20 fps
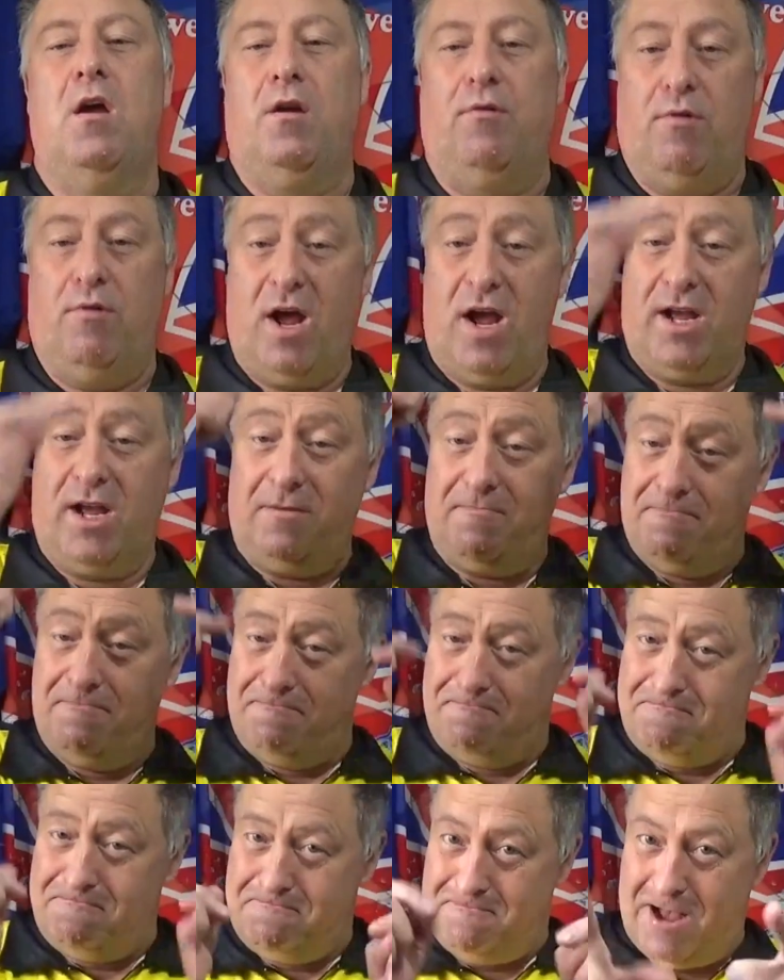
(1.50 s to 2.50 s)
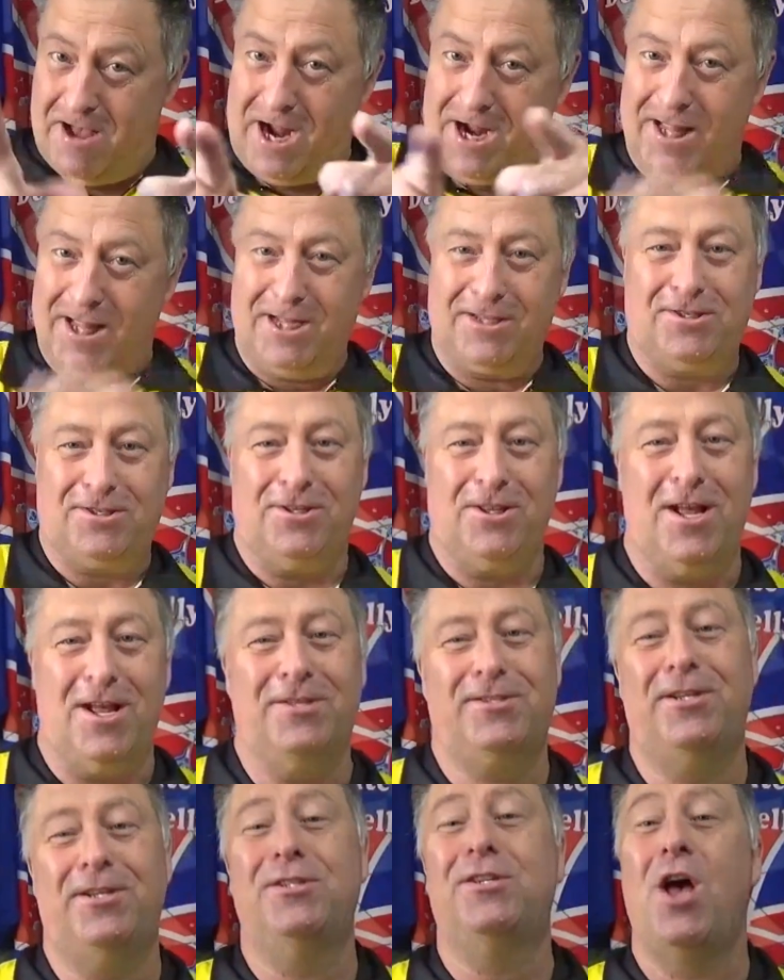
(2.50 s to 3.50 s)
Right, hi lads and
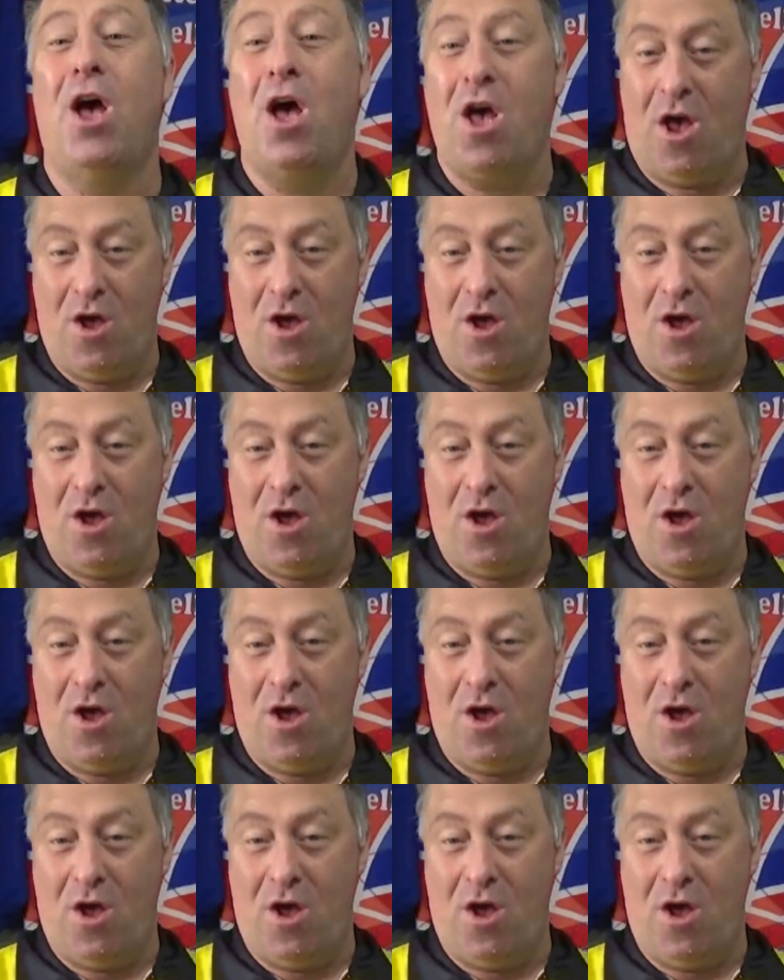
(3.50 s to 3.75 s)
lasses,